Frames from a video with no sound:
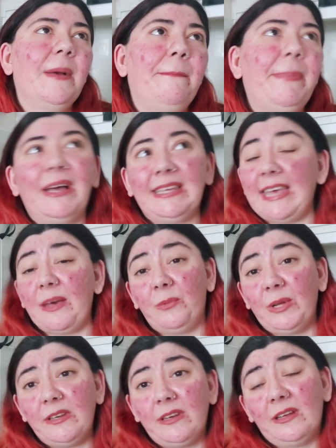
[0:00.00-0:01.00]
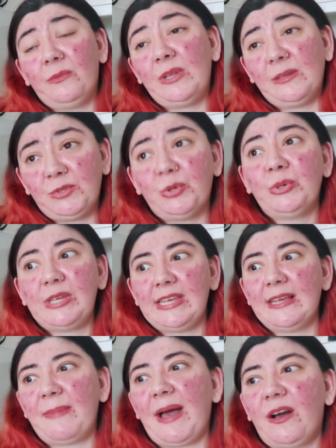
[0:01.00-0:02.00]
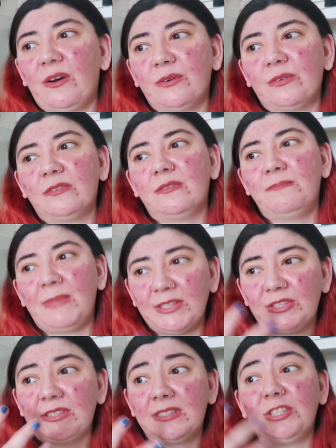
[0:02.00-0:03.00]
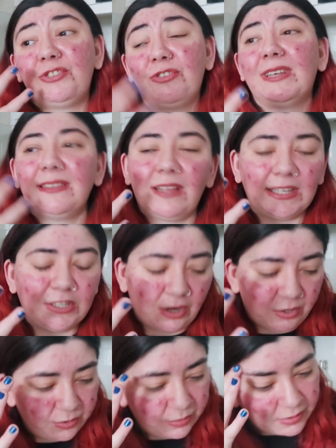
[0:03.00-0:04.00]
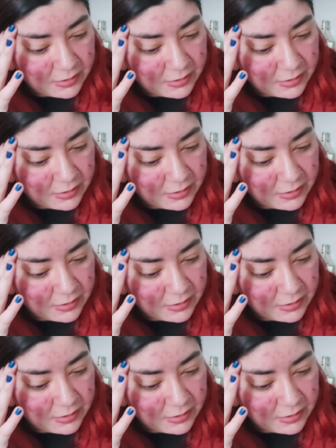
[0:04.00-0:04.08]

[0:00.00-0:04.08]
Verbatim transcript: But yeah, when I'm talking about the trick, like, you know,